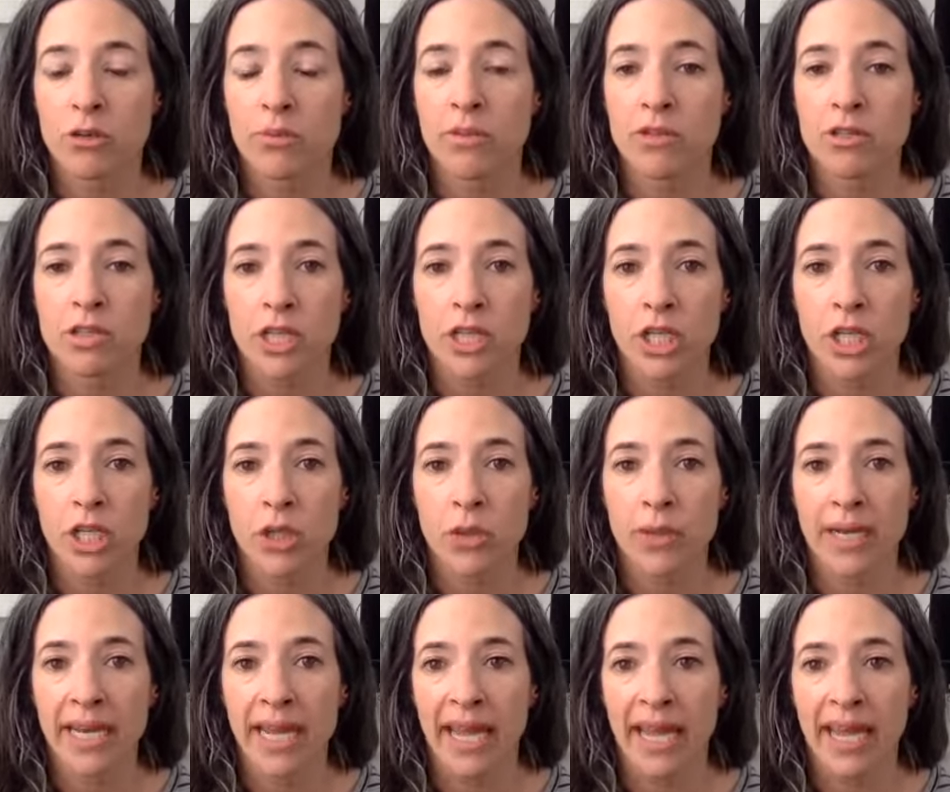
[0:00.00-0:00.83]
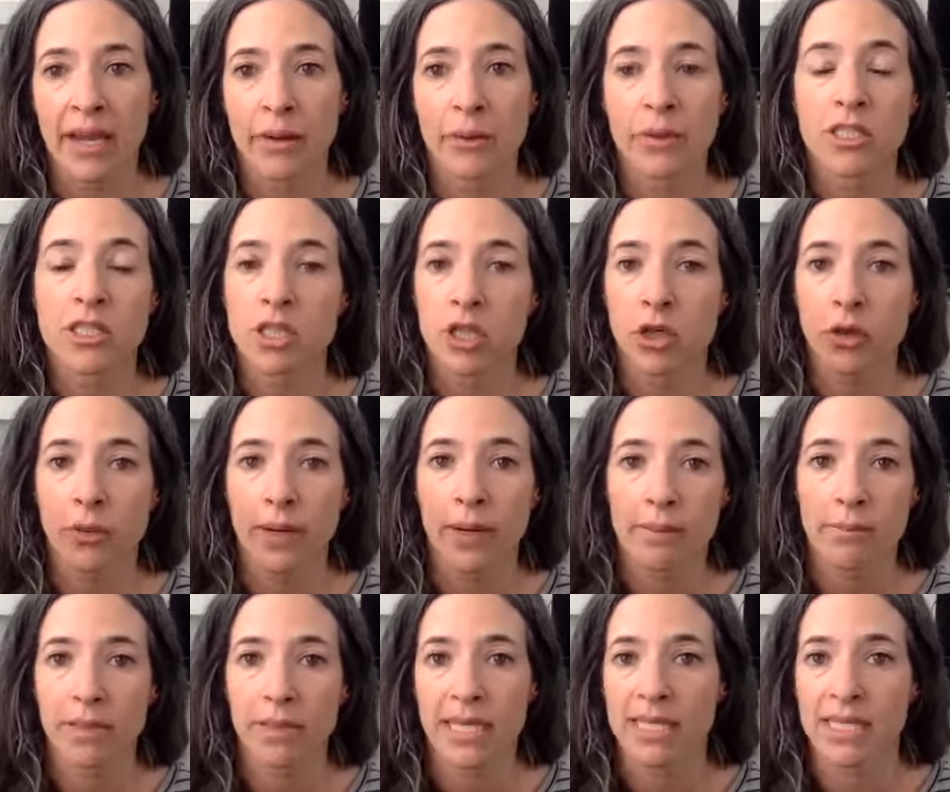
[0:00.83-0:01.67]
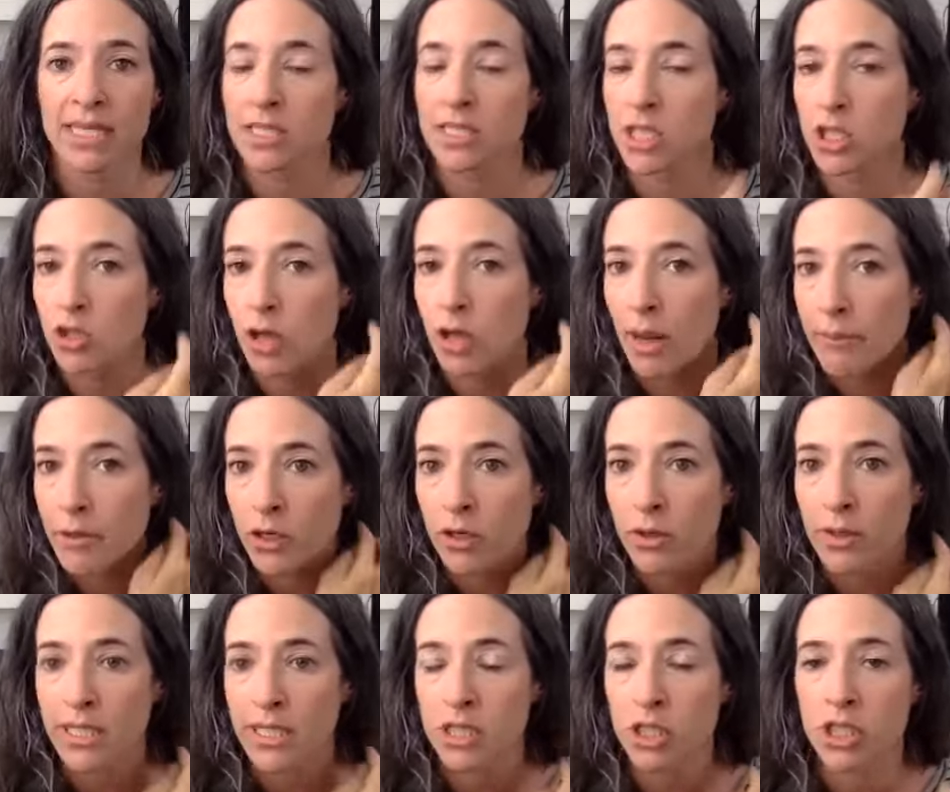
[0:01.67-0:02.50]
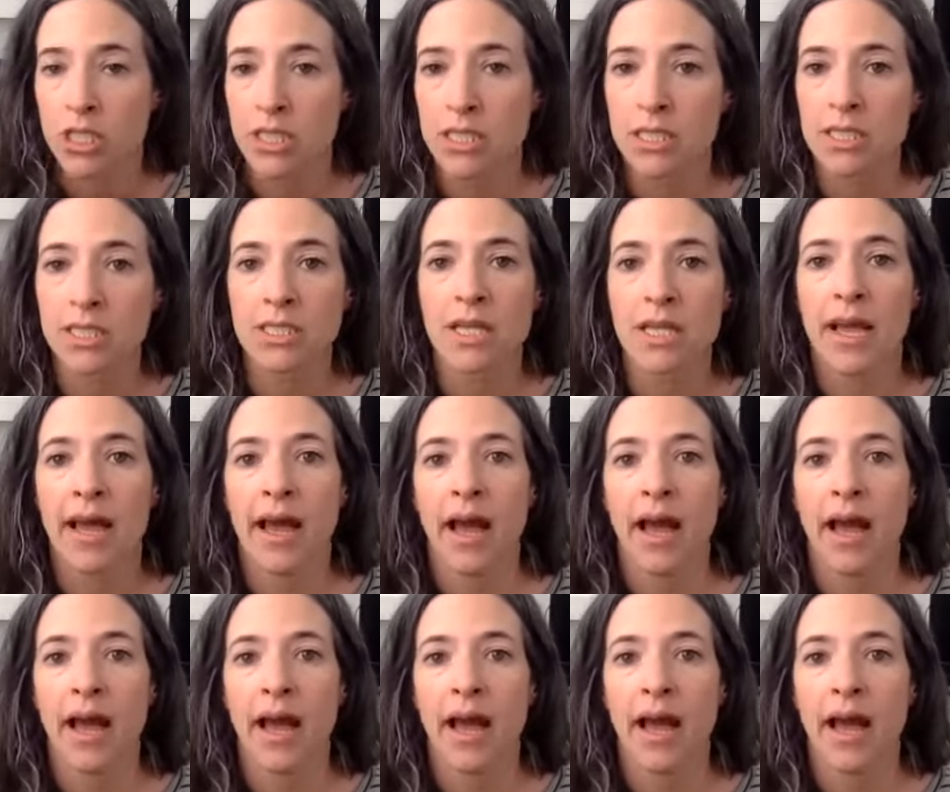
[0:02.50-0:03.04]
There's a Q&A, which is a great place to drop your questions.